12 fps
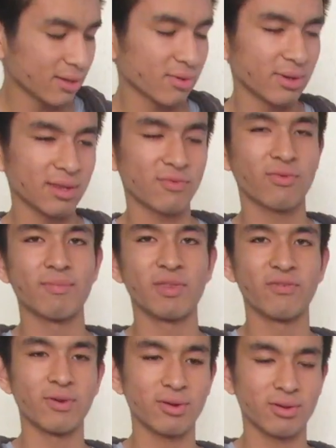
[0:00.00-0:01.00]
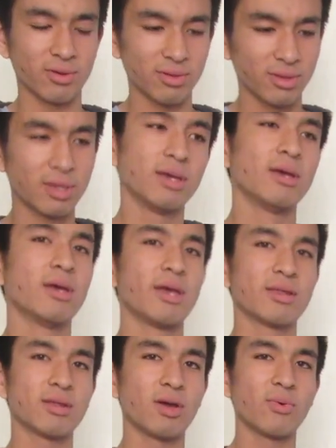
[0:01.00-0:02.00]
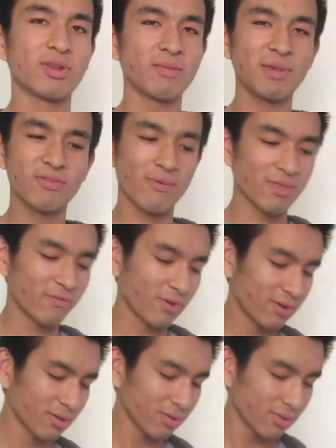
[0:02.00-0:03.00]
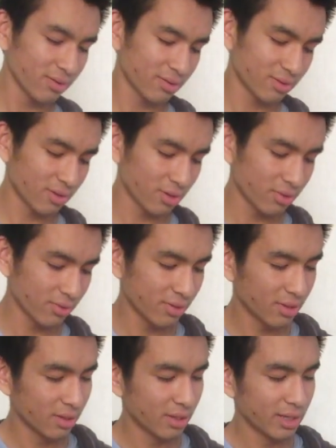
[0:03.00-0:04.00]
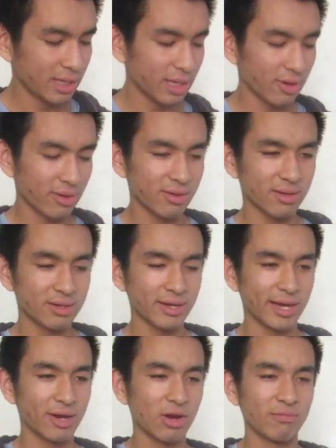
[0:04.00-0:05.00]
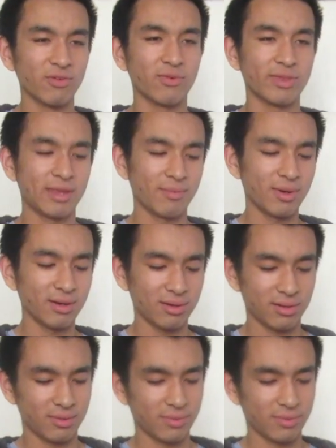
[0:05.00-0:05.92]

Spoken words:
degrees from the vertical. So what does it mean from the vertical? So here is a diagram of what that meant.